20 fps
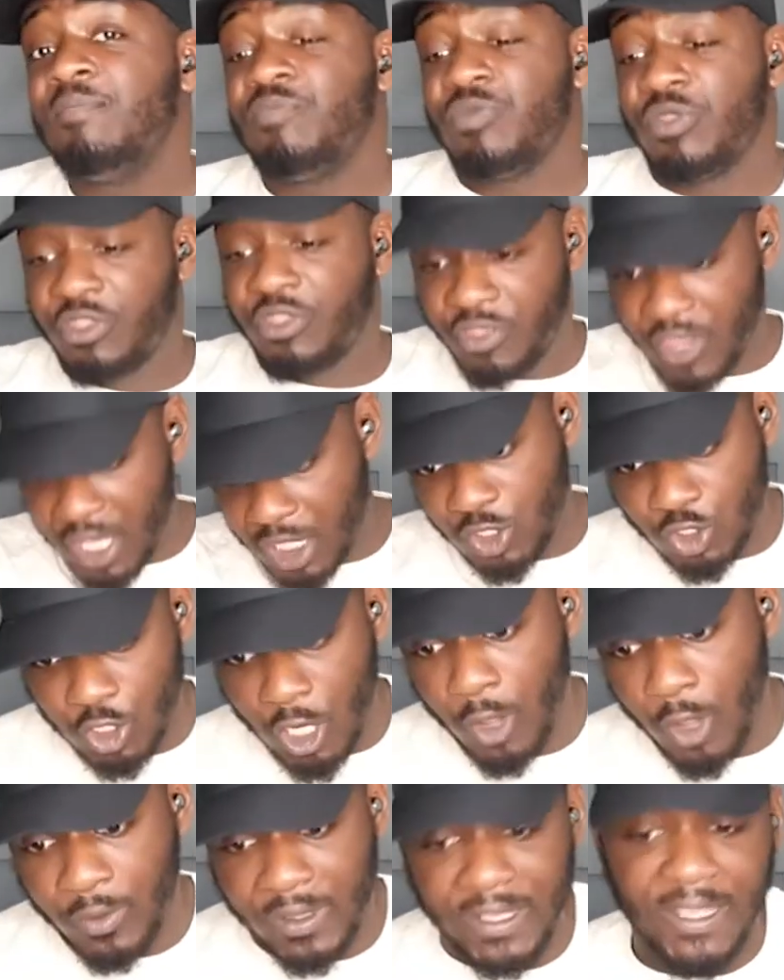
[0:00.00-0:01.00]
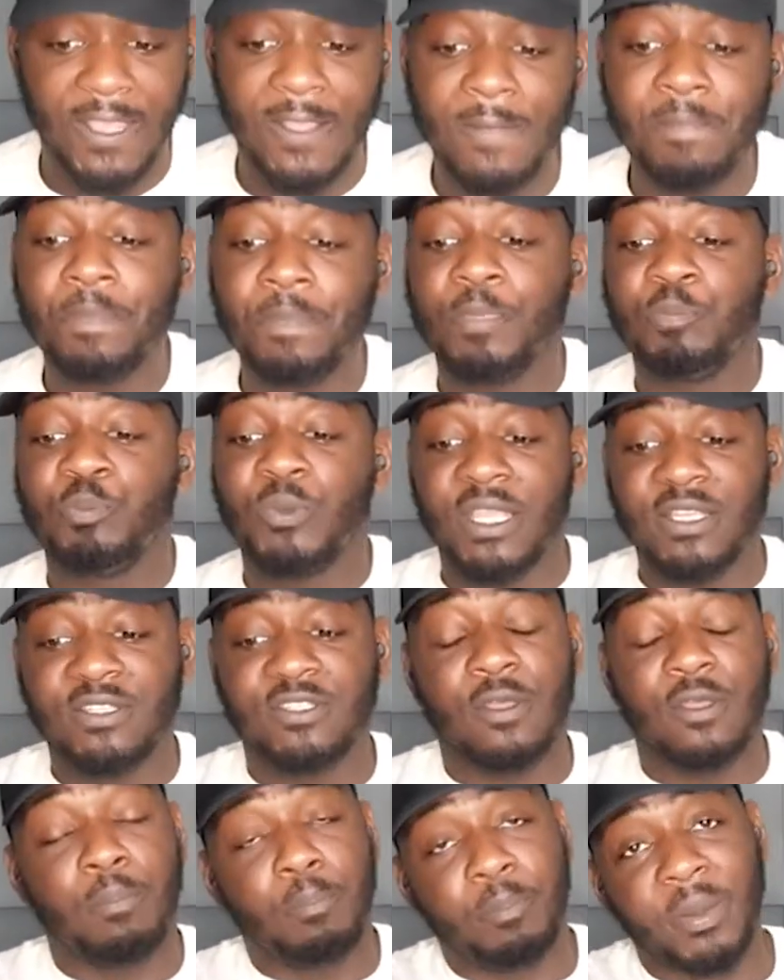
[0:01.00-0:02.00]
This Loki is
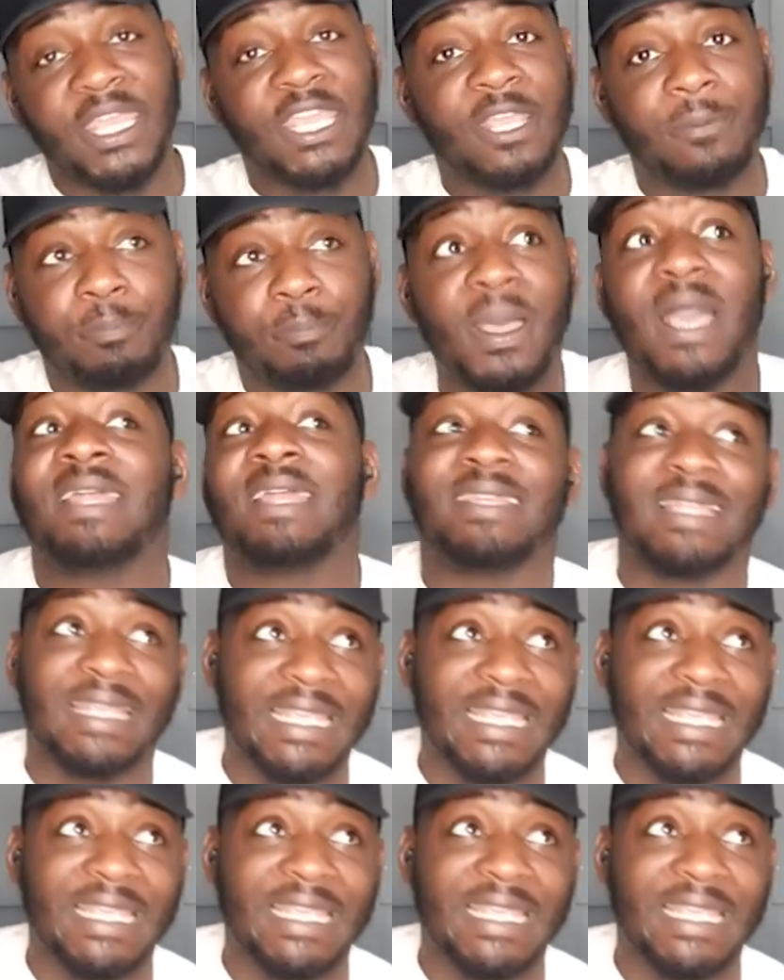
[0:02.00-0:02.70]
the big, bad,